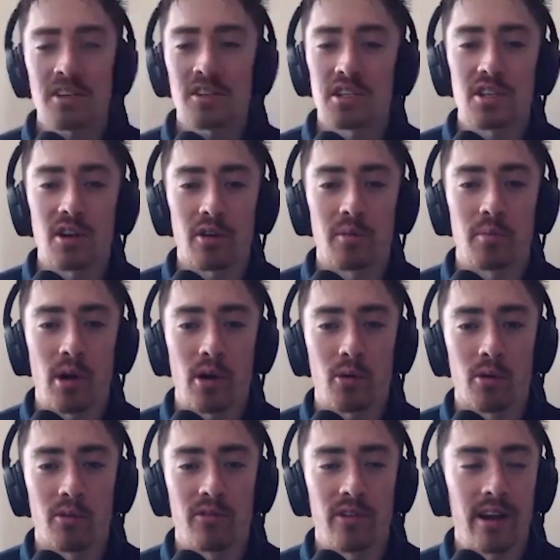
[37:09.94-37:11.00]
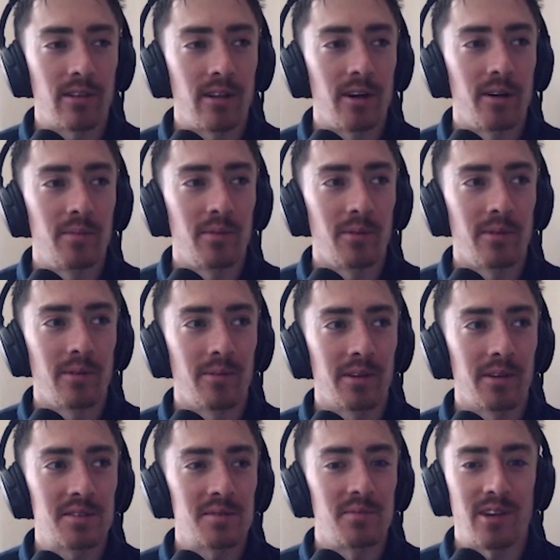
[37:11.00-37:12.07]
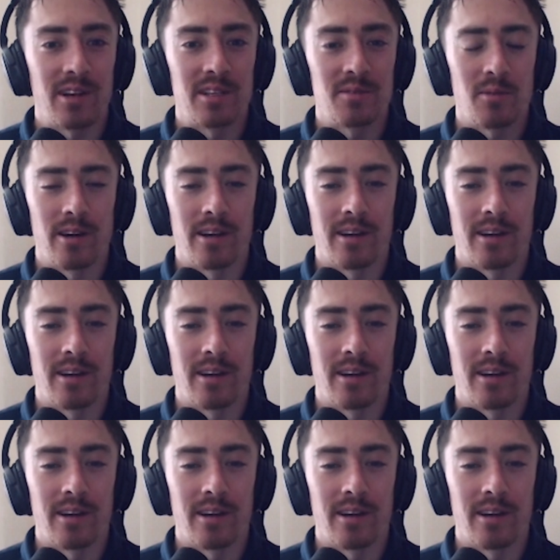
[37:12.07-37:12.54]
started Parkour Fight Club with like